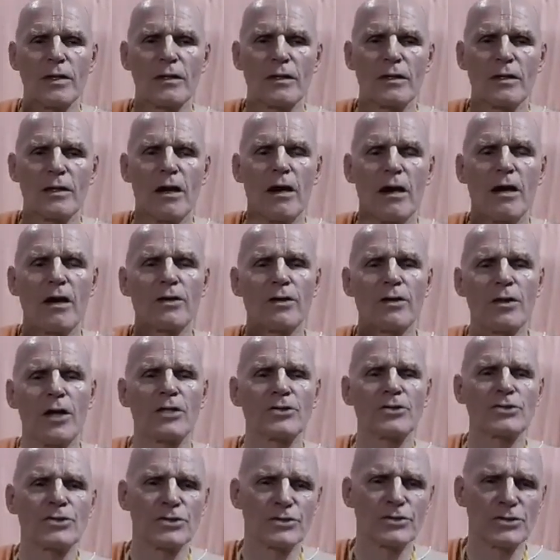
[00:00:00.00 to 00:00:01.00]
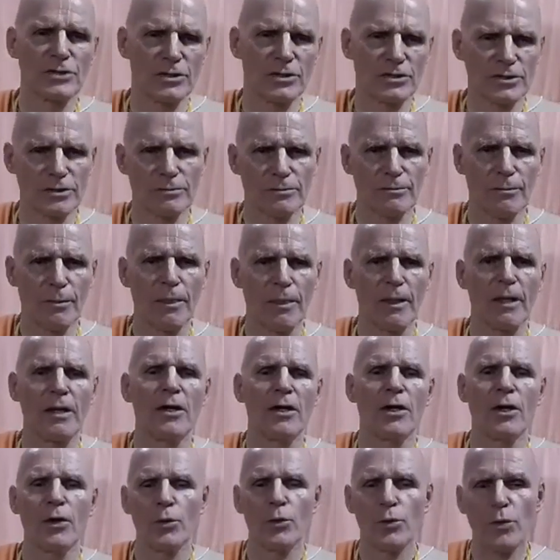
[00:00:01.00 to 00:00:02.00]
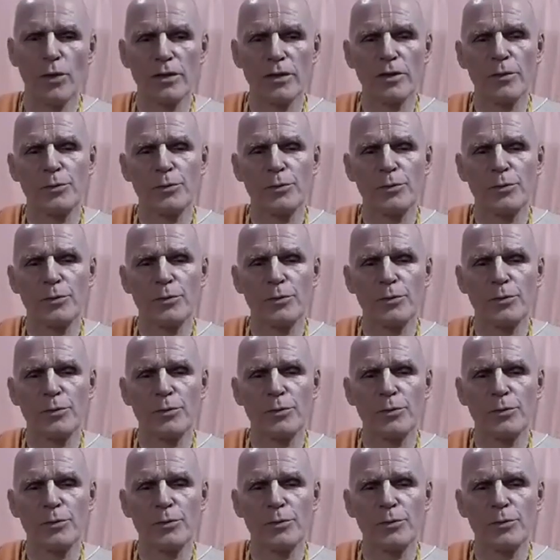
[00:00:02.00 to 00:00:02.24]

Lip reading: our consciousness. With